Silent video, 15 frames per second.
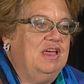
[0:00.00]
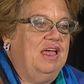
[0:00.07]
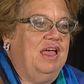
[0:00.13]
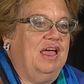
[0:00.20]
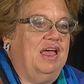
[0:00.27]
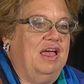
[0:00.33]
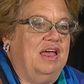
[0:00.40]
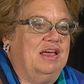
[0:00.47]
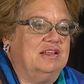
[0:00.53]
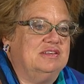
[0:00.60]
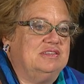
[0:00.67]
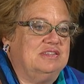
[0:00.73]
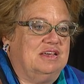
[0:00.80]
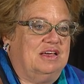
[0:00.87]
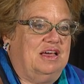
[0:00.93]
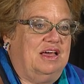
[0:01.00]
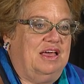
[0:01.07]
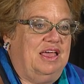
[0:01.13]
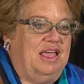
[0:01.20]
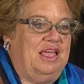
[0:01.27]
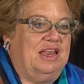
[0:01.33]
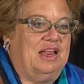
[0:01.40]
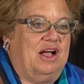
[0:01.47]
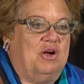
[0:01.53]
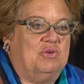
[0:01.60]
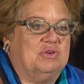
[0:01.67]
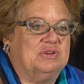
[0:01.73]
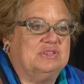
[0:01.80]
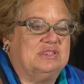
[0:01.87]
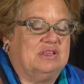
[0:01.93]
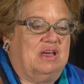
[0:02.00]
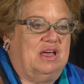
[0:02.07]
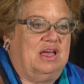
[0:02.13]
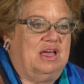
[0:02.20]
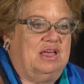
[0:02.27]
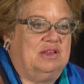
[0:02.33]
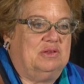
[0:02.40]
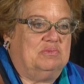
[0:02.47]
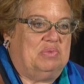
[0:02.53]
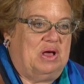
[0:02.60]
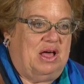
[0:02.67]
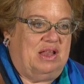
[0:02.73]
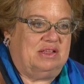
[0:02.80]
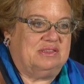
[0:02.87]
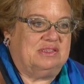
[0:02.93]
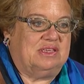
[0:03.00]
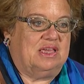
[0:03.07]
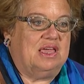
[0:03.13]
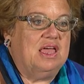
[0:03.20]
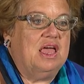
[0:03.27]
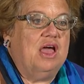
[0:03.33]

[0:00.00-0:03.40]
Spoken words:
and 8 hours on policy.